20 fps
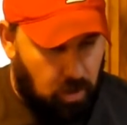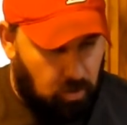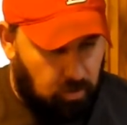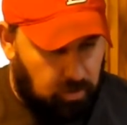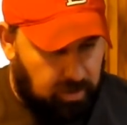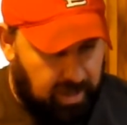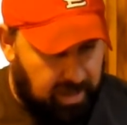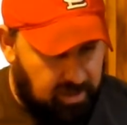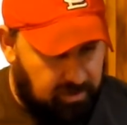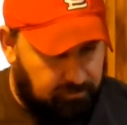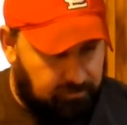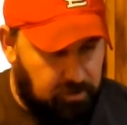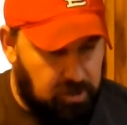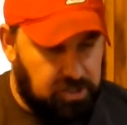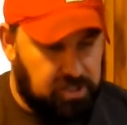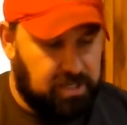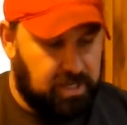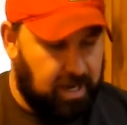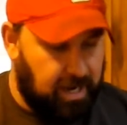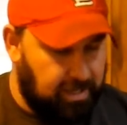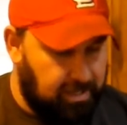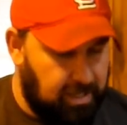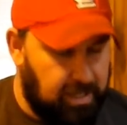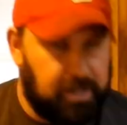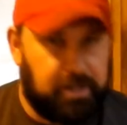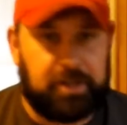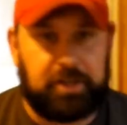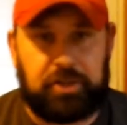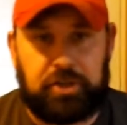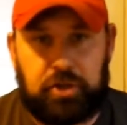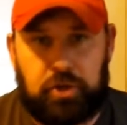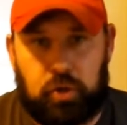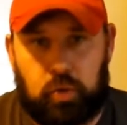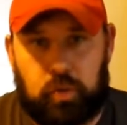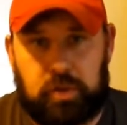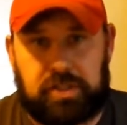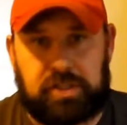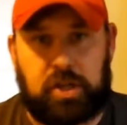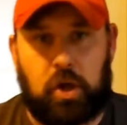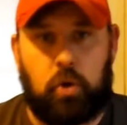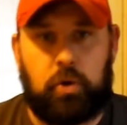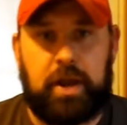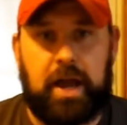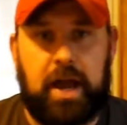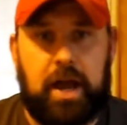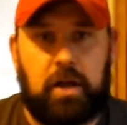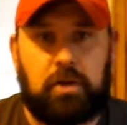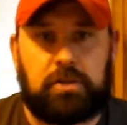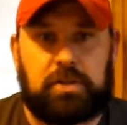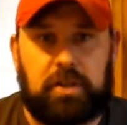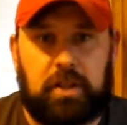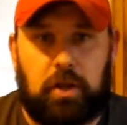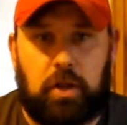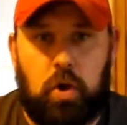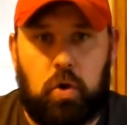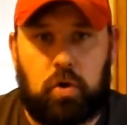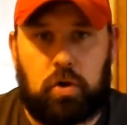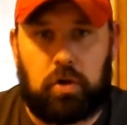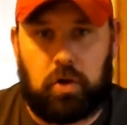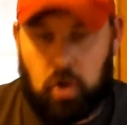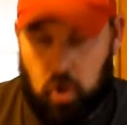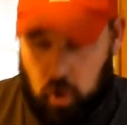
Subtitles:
Okay, the first thing I needed to do was go down to the local